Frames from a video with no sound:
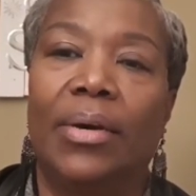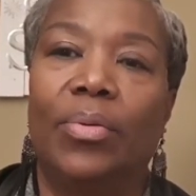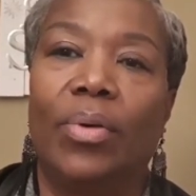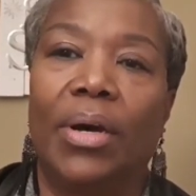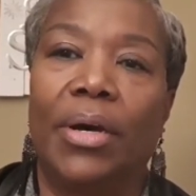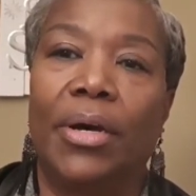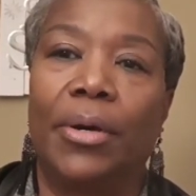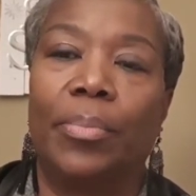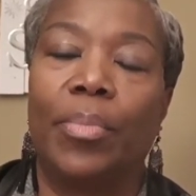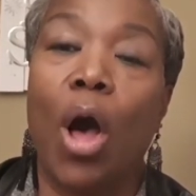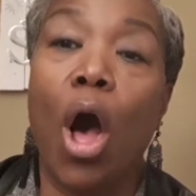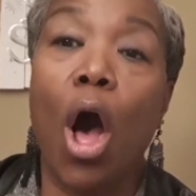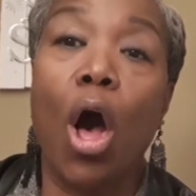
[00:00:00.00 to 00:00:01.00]
um,
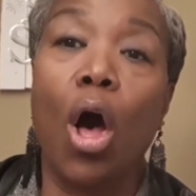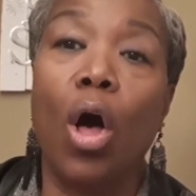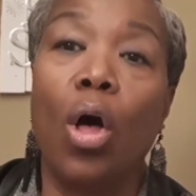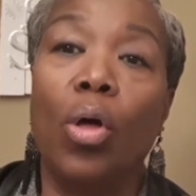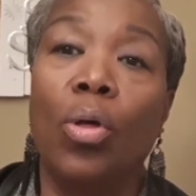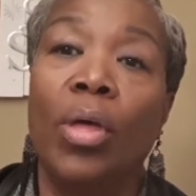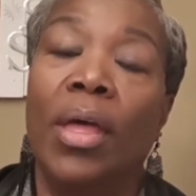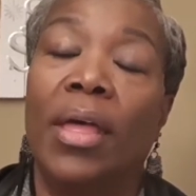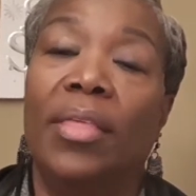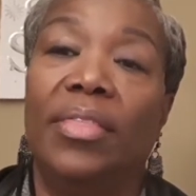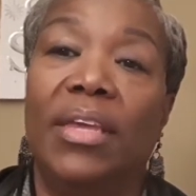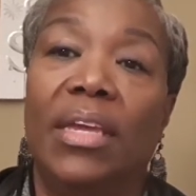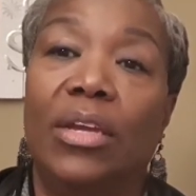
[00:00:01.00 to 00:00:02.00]
haul,
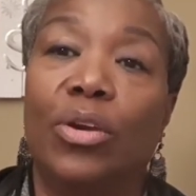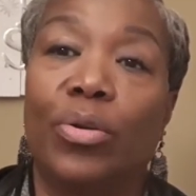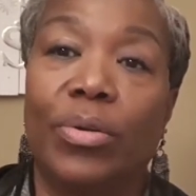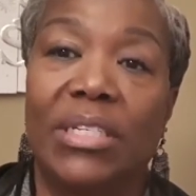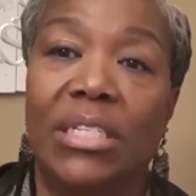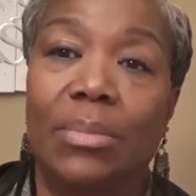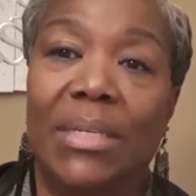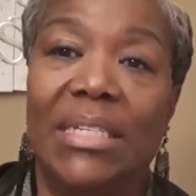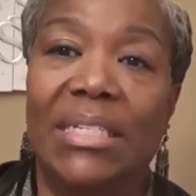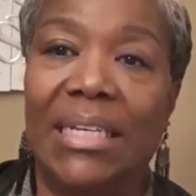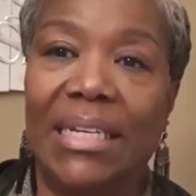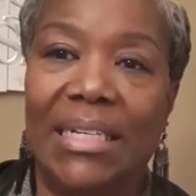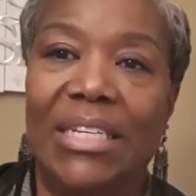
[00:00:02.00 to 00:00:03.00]
the
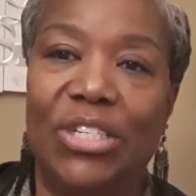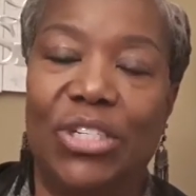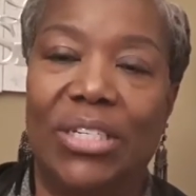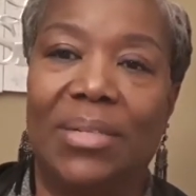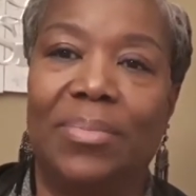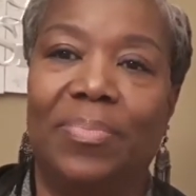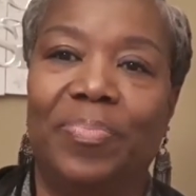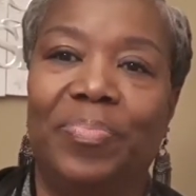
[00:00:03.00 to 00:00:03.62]
Christmas edition